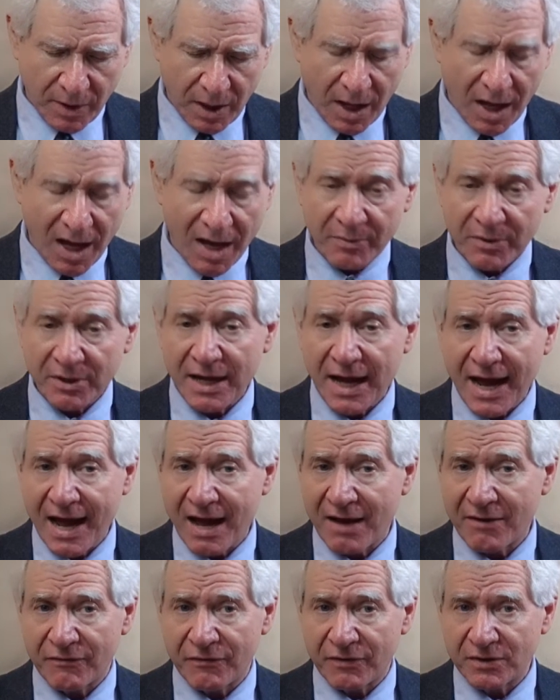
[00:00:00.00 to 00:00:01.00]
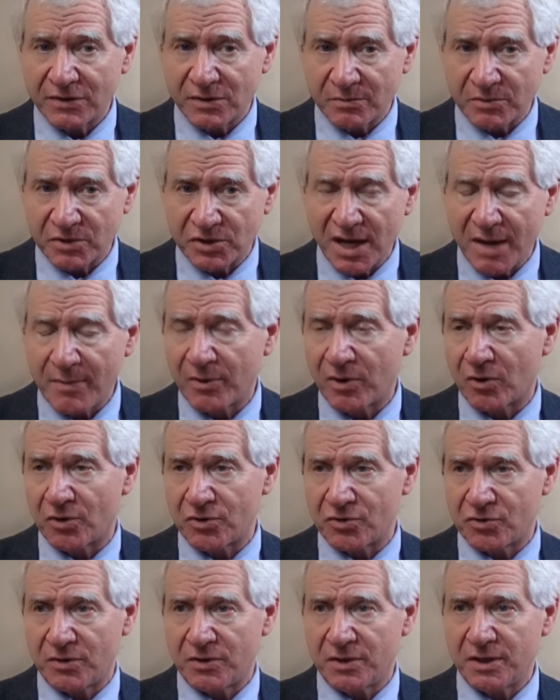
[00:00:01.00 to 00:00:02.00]
I'm going to have some
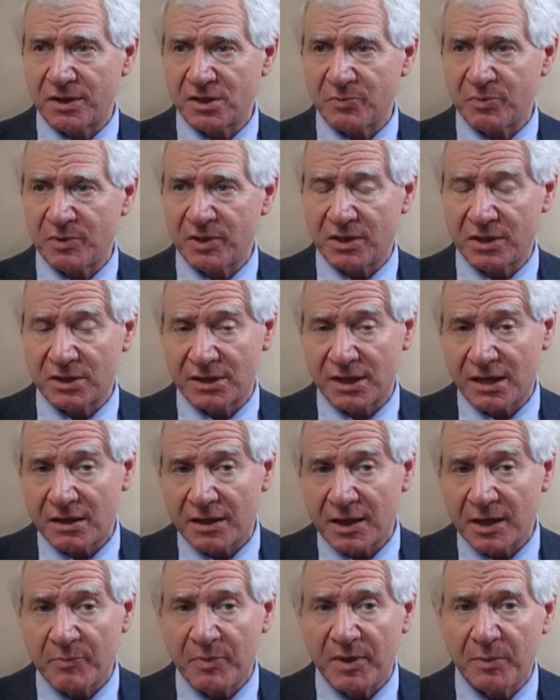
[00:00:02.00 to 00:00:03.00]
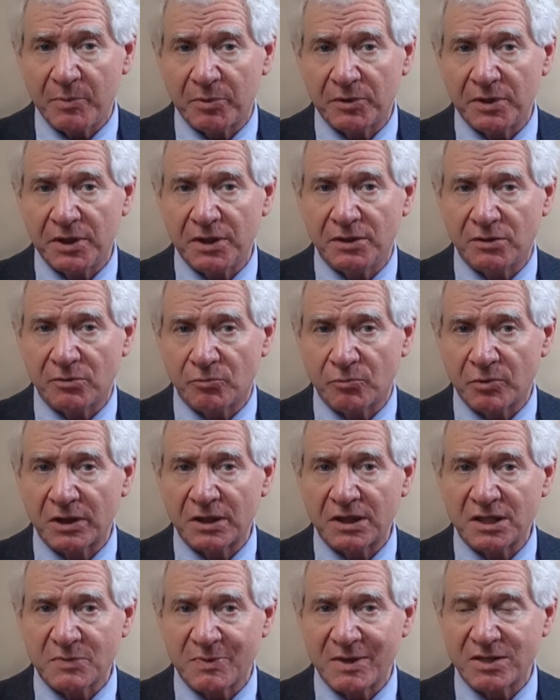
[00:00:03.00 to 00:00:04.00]
seminars on this because I think people need to
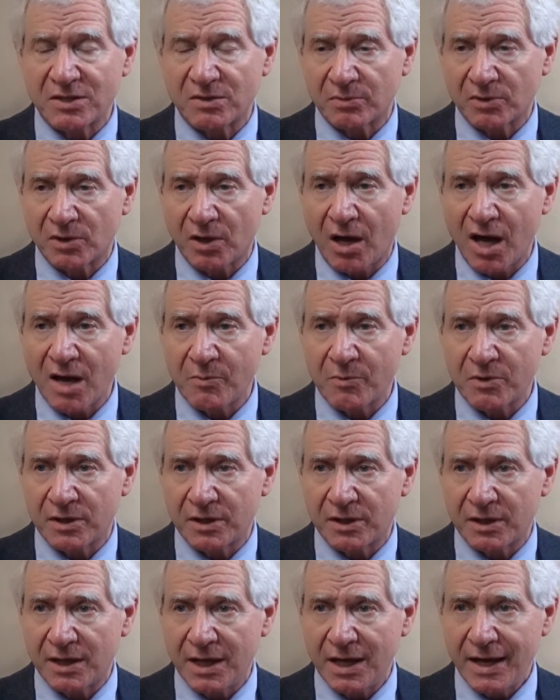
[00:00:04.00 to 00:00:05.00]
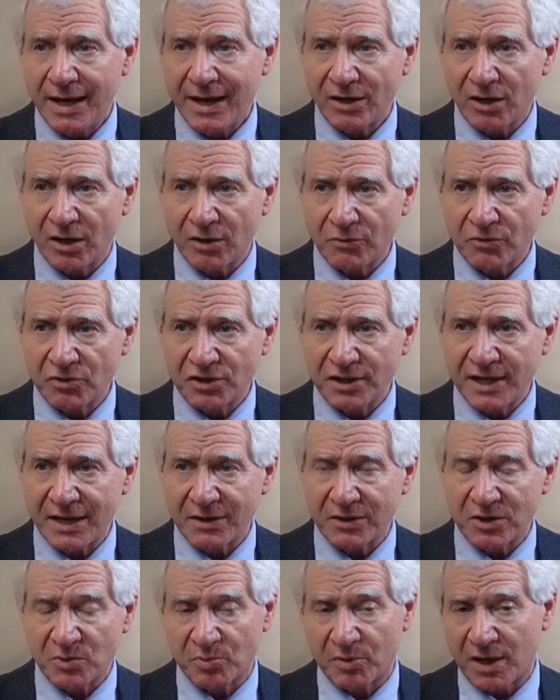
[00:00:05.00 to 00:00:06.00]
really spend some time with it and
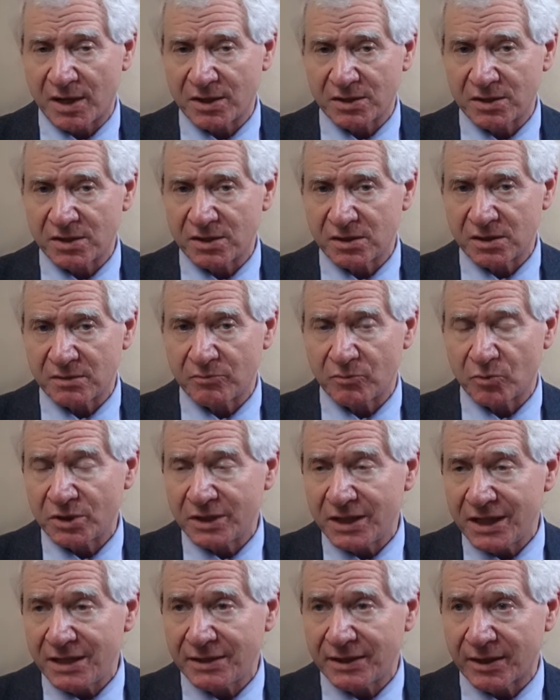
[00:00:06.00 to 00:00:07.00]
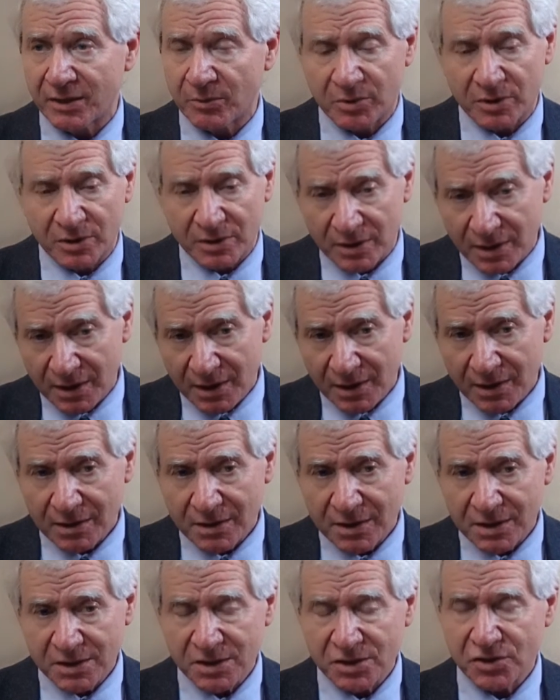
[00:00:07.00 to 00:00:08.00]
understand this process in more detail. But
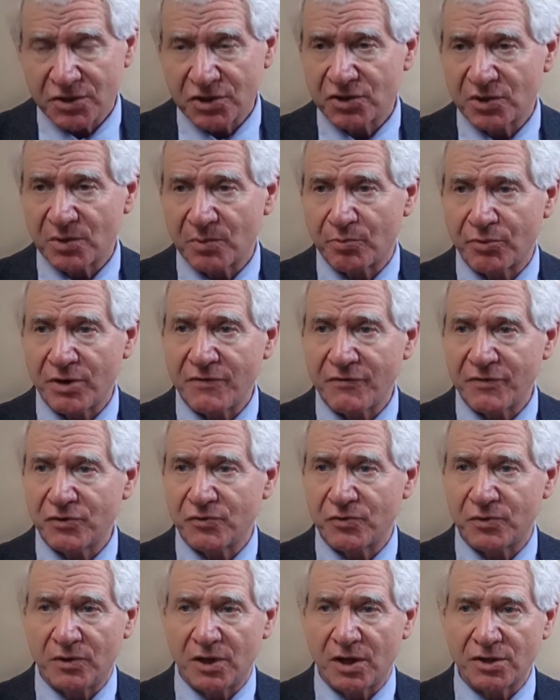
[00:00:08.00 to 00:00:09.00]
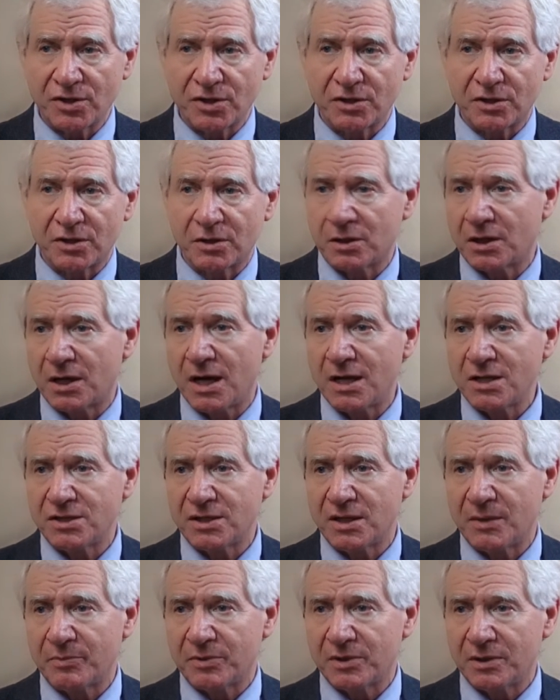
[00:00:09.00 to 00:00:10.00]
this is just a brief introduction to the
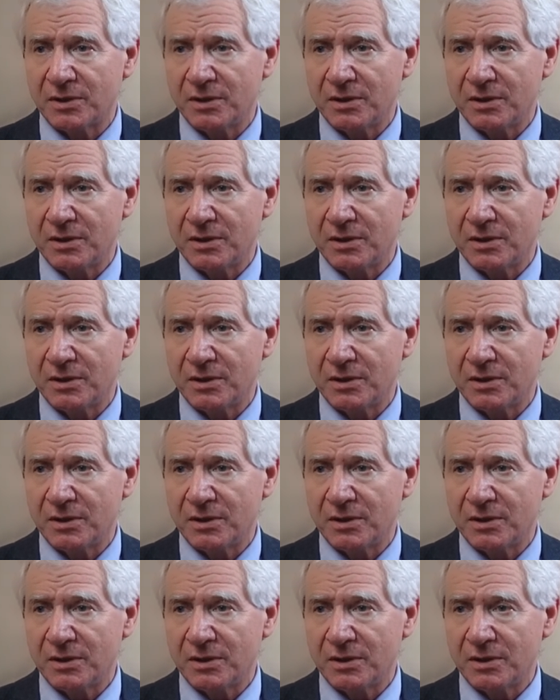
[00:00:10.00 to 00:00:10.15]
concept.